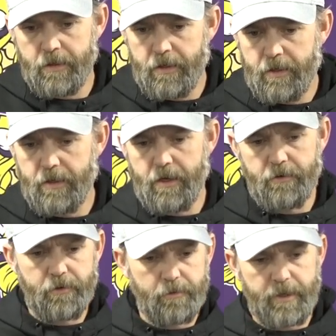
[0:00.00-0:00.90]
I
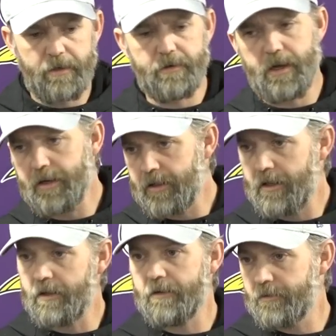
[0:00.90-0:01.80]
don't know about not
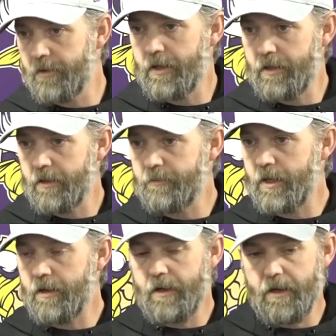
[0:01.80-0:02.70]
getting enough credit. I mean,
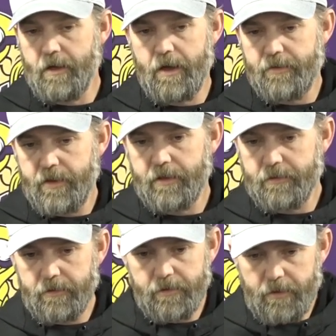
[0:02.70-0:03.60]
I
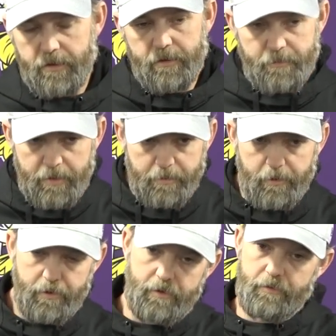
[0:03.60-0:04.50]
think people
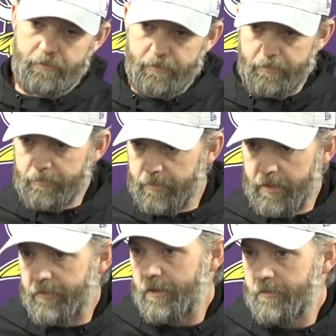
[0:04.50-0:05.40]
are
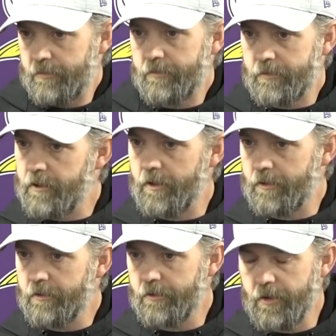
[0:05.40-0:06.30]
giving
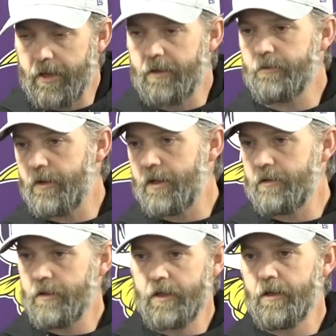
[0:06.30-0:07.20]
Kirk credit
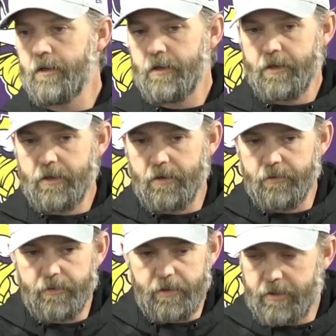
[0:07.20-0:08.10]
when, you
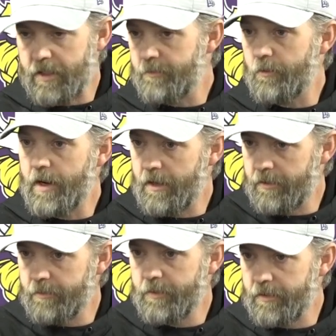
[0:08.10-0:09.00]
know, the team around
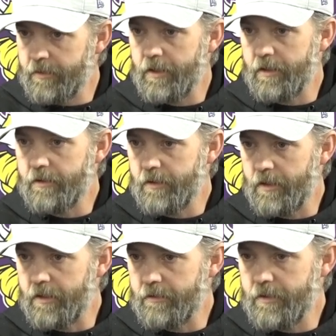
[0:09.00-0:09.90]
him
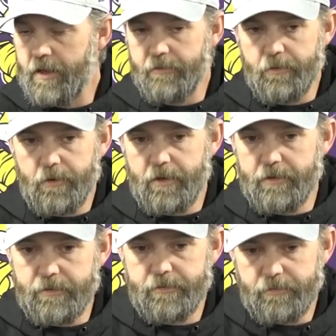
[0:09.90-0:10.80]
and everyone
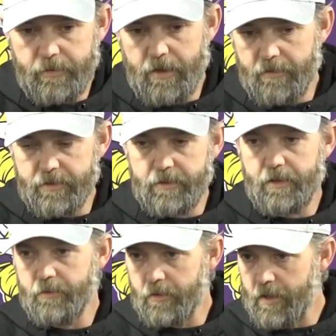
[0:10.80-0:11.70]
is
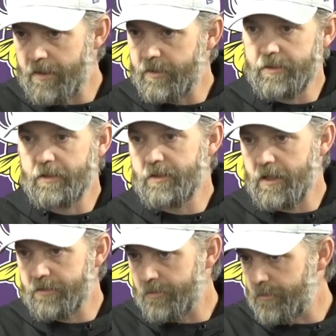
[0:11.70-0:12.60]
obviously we're having success.